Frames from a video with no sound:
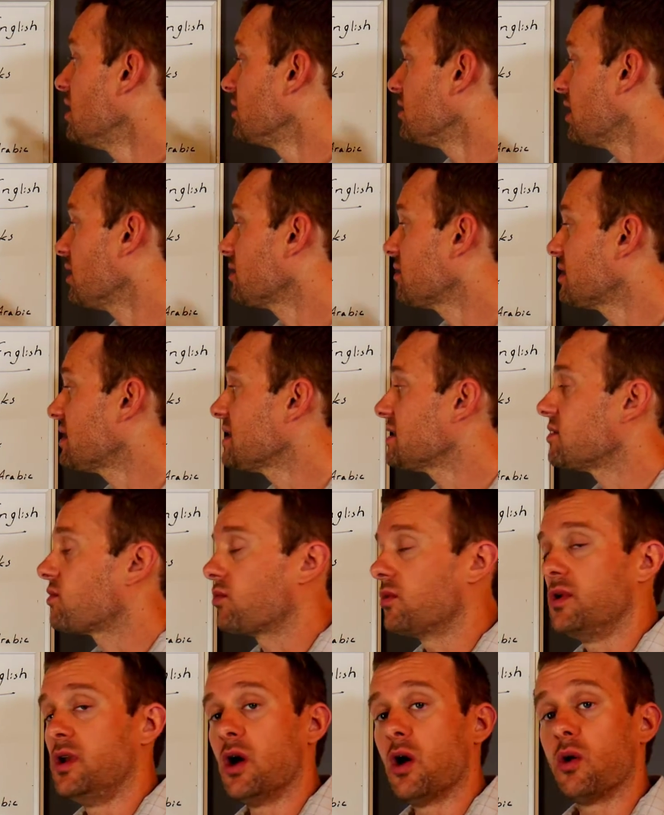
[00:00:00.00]
The other thing
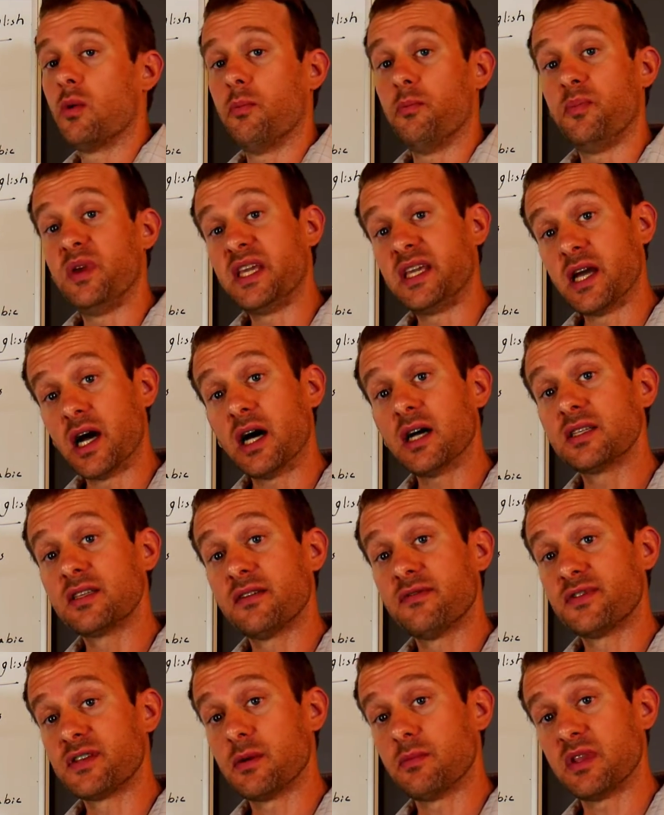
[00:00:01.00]
to note, because
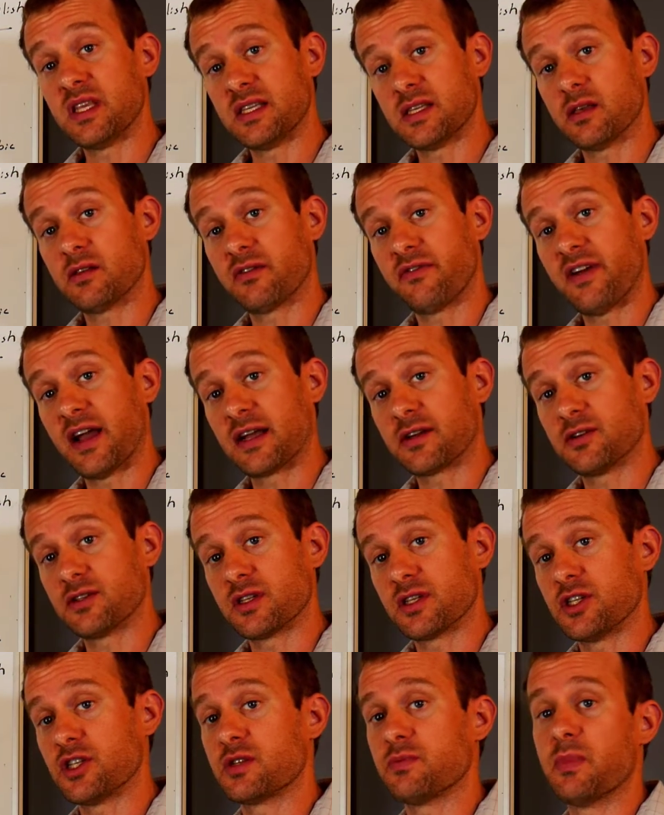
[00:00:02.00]
of some of these other factors
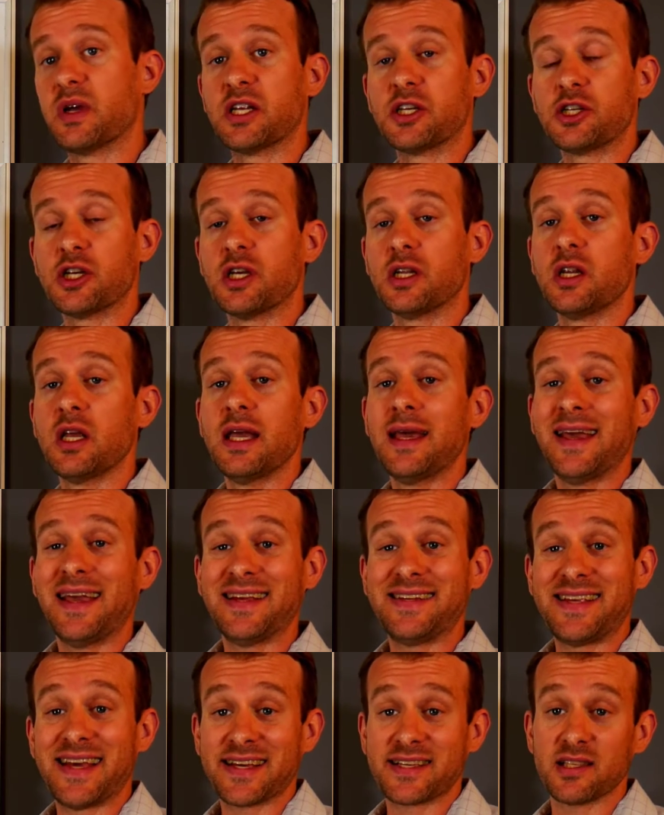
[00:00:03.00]
I just mentioned,
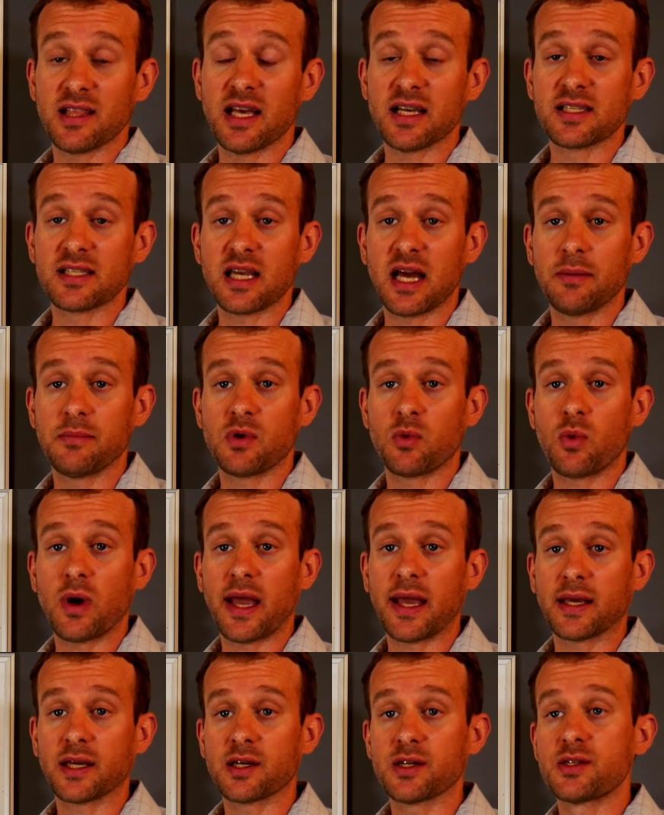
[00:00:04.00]
it takes less time to
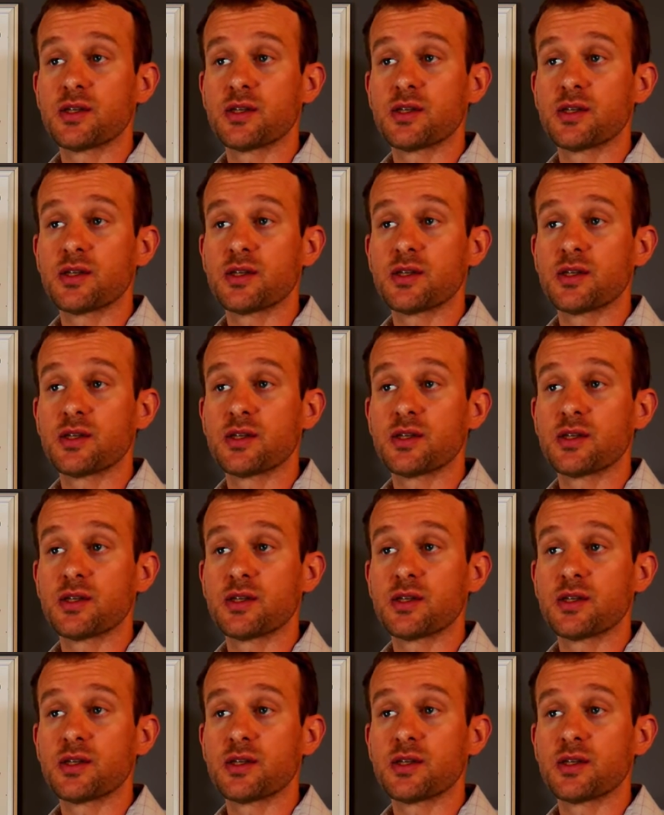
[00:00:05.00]
rank.